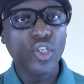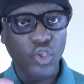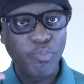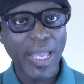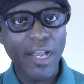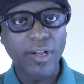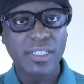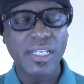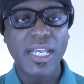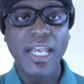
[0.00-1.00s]
to
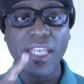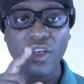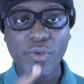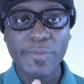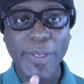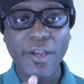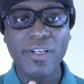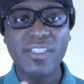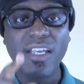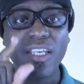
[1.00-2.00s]
parents, and you as
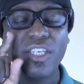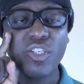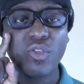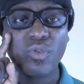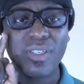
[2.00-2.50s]
parents need to